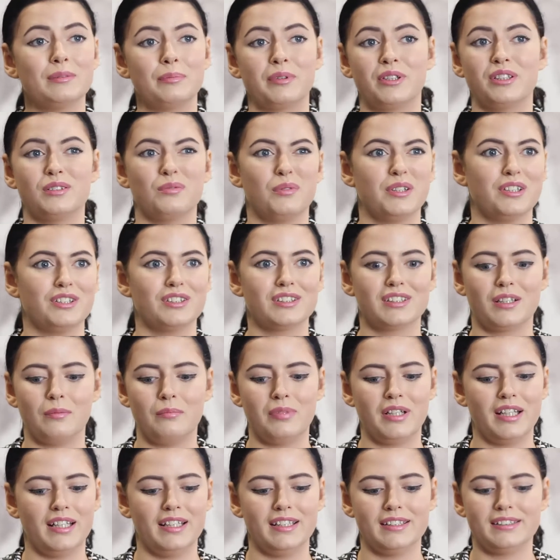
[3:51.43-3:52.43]
because we're just
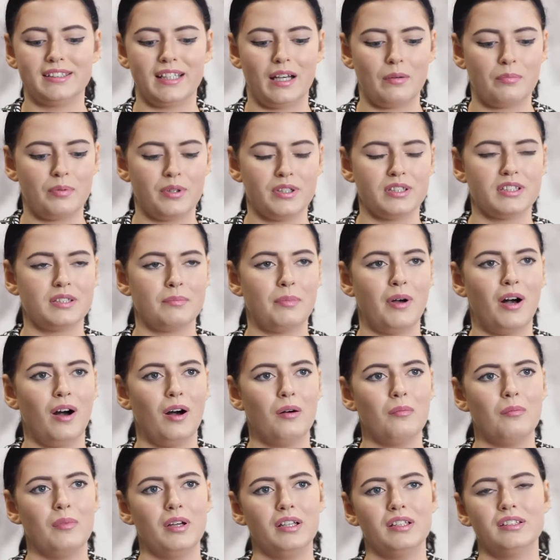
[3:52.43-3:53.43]
completely separate
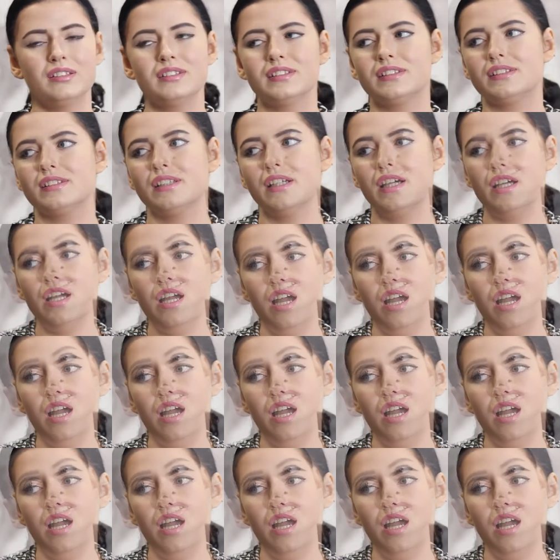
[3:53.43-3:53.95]
departments.